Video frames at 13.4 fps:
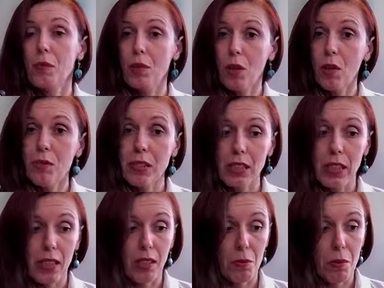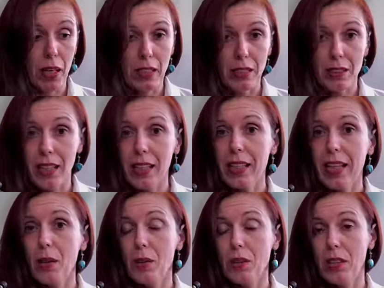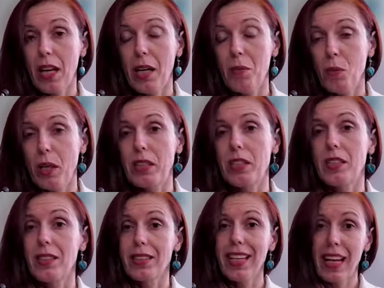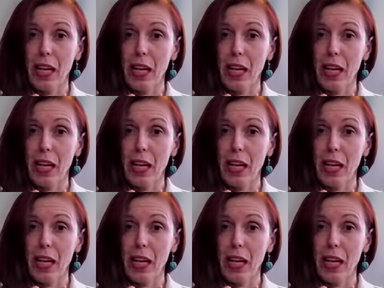obviously by taking out the time wasters,